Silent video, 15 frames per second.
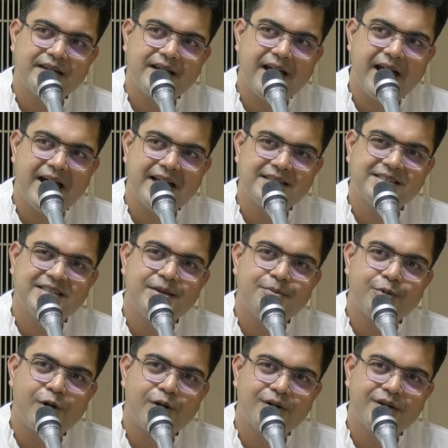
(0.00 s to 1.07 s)
as they
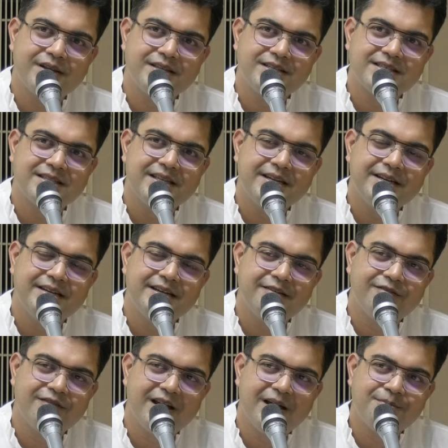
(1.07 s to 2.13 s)
progress, they
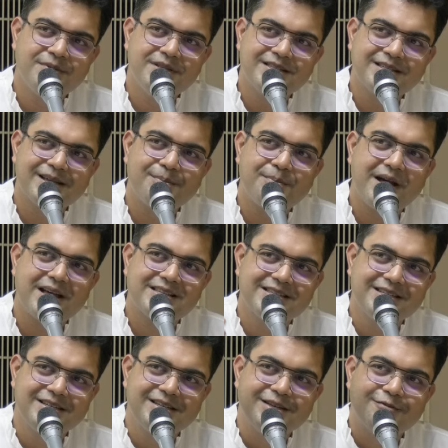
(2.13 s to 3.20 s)
develop this
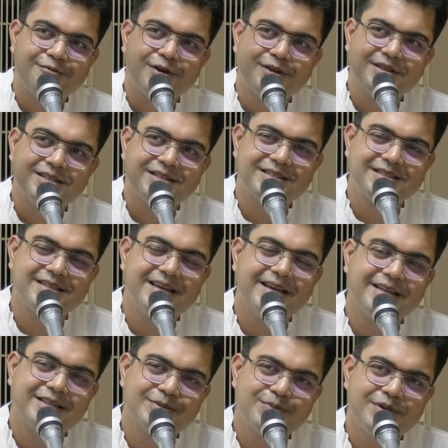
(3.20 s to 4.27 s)
capacity for this
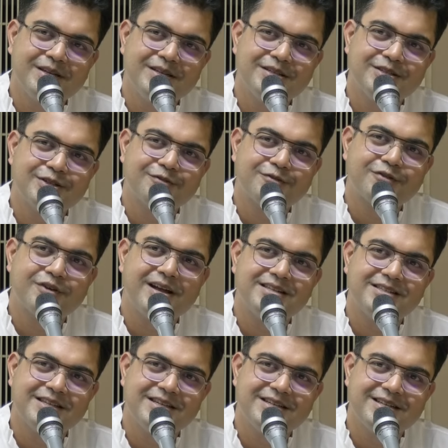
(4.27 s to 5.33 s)
experience of
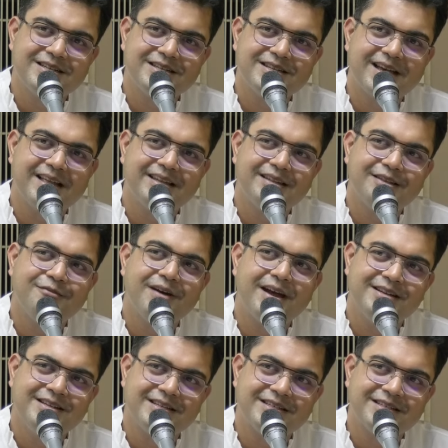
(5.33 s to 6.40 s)
transcendent and the
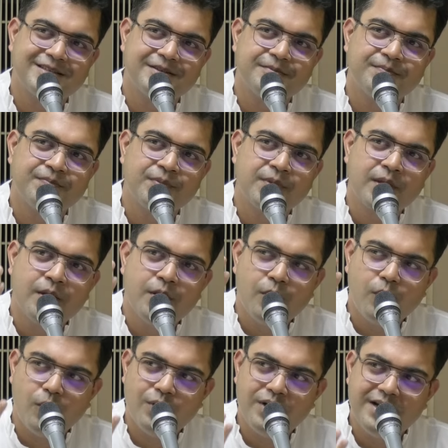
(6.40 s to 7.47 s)
widest,
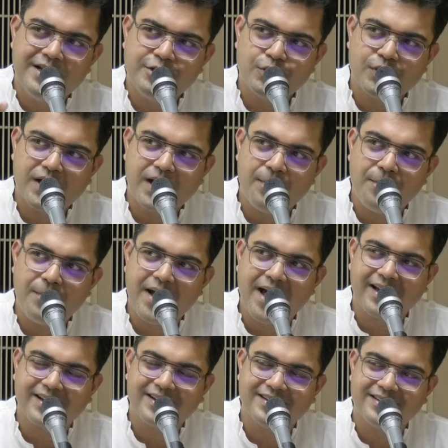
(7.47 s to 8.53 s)
only to come
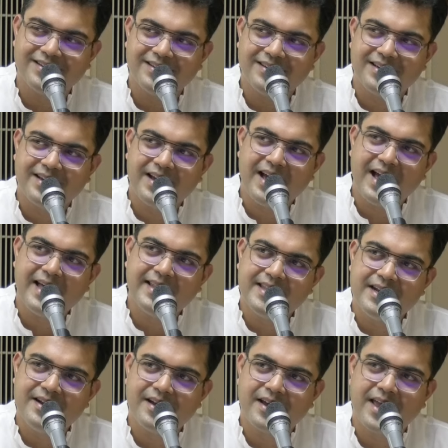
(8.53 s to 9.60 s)
back and
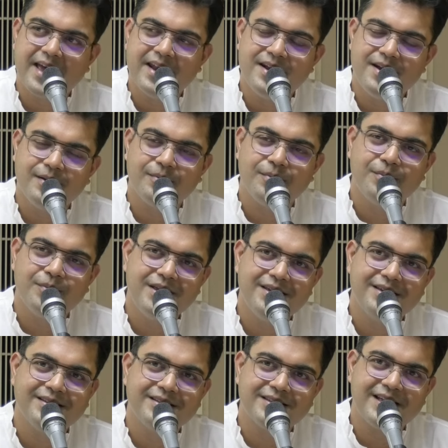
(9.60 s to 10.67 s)
then again
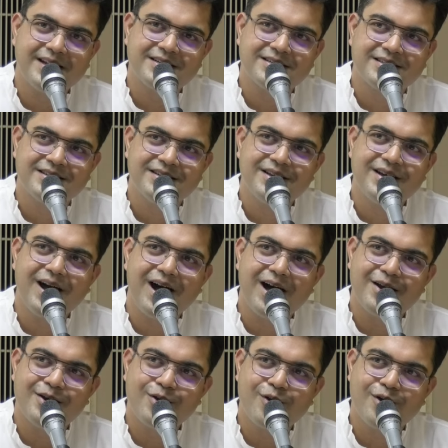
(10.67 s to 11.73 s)
be in that
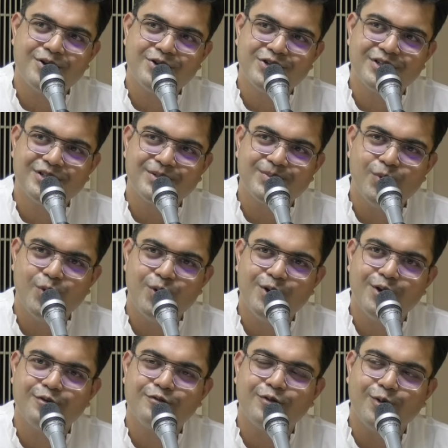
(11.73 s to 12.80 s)
unconscious
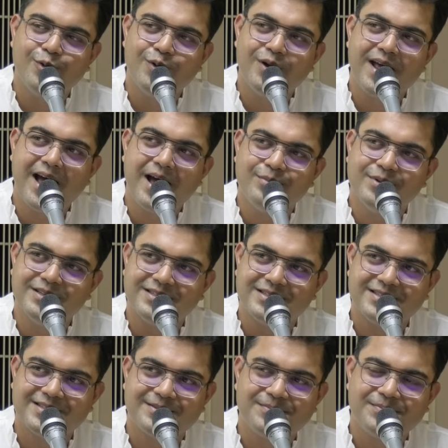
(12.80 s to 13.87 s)
mold of old
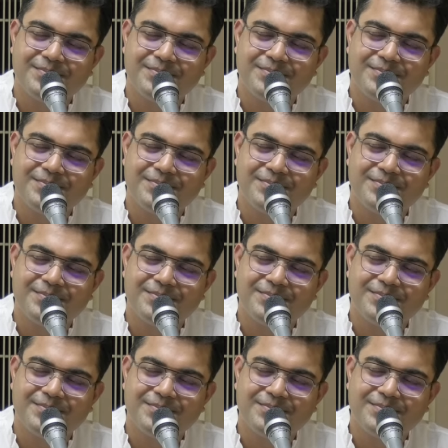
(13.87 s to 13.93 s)
habits.